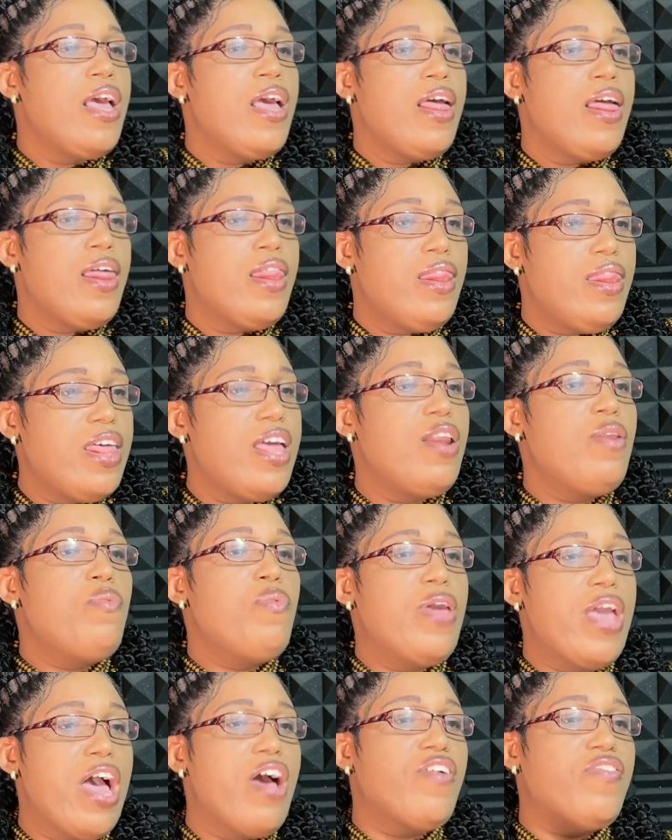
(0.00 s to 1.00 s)
Then
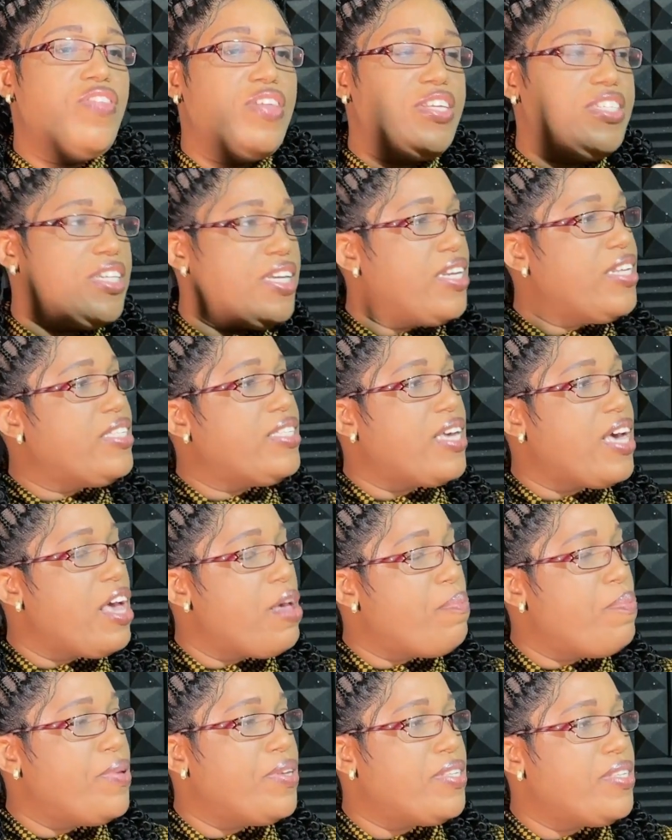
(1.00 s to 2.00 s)
we have the genital
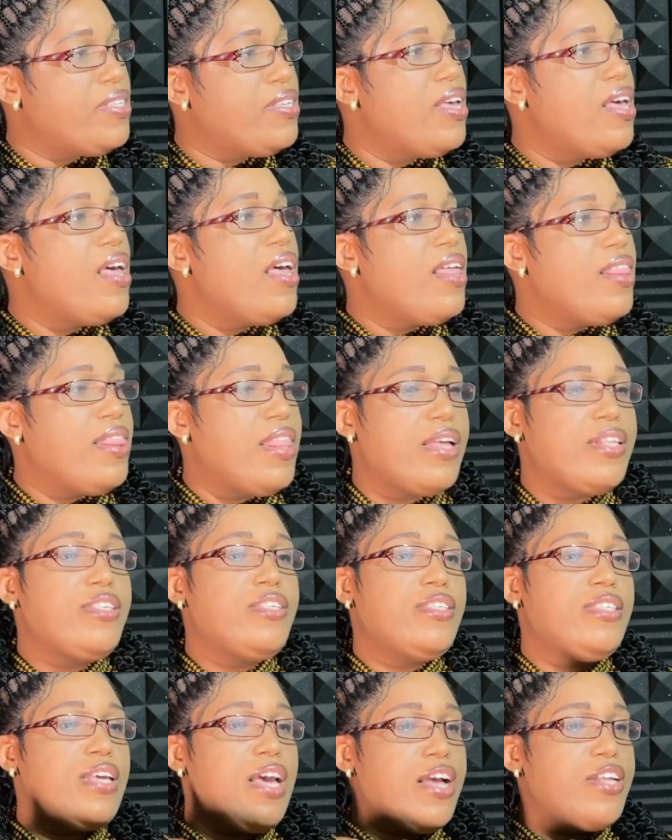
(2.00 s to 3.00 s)
herpes, that
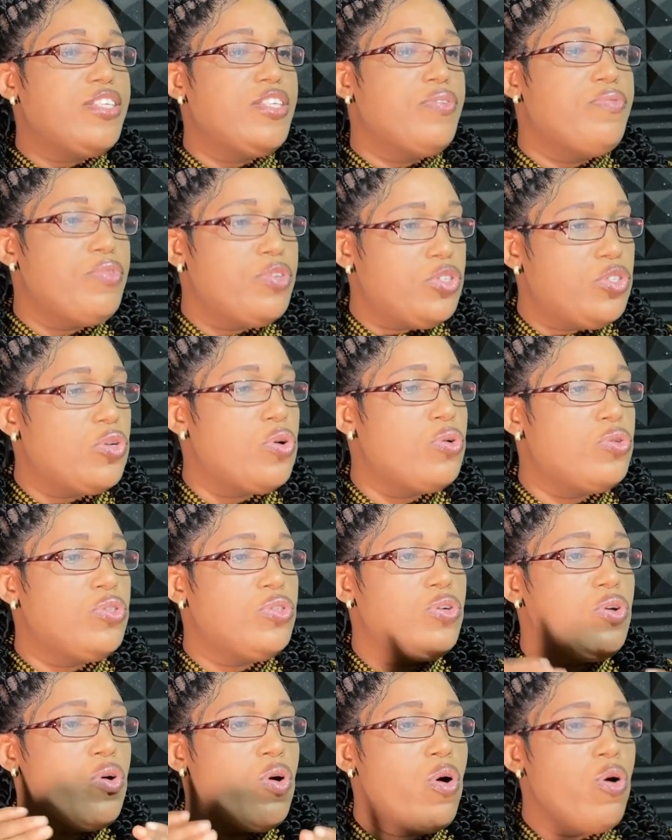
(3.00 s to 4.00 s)
is as a
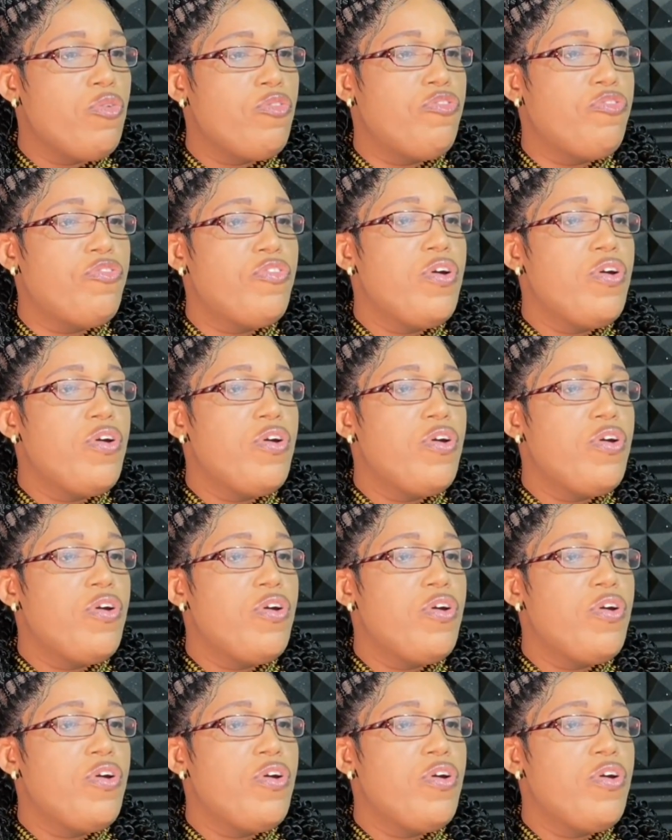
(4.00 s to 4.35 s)
result of